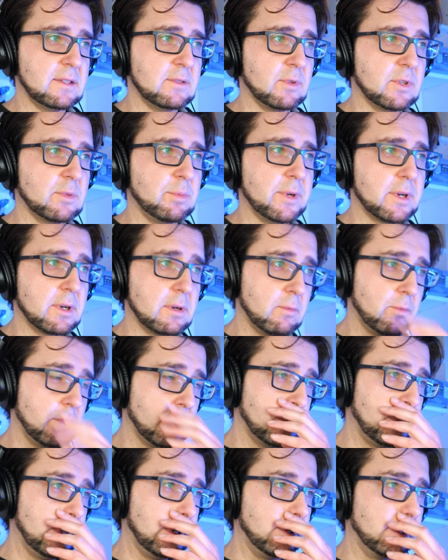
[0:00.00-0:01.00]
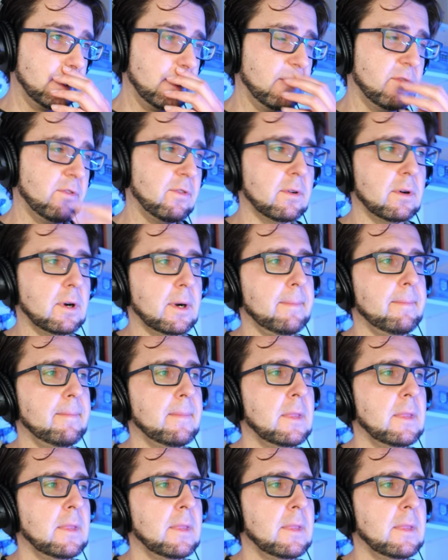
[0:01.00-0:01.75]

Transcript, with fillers: is what we're, what we're looking for.